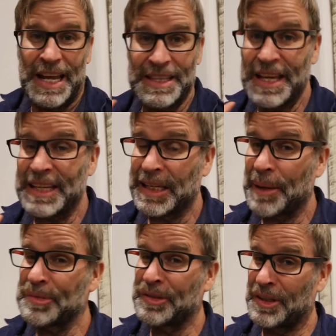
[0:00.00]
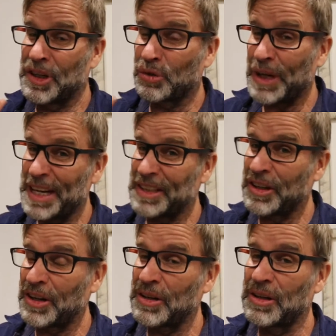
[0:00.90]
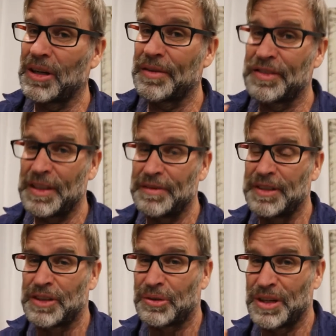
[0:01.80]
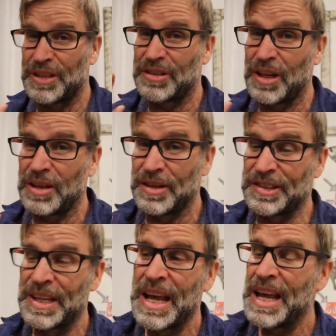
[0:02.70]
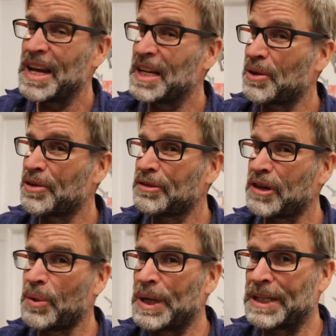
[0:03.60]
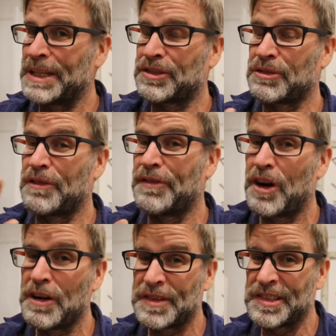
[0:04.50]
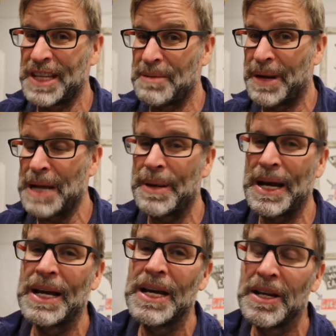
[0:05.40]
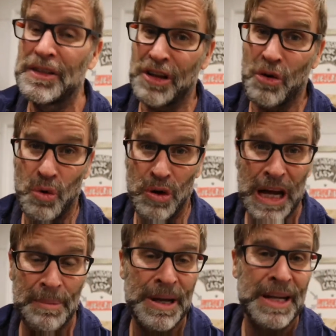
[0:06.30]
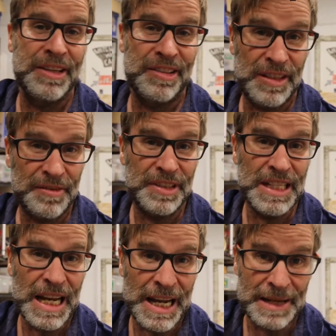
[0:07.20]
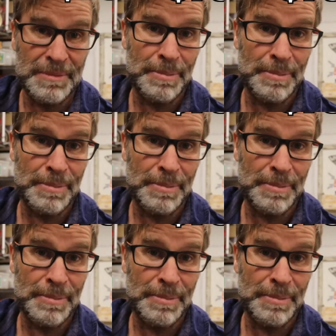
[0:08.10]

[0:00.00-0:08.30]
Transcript: And that comes to the grand total of $73. And I'll throw in an extra 5 for sandpaper, so all up, 78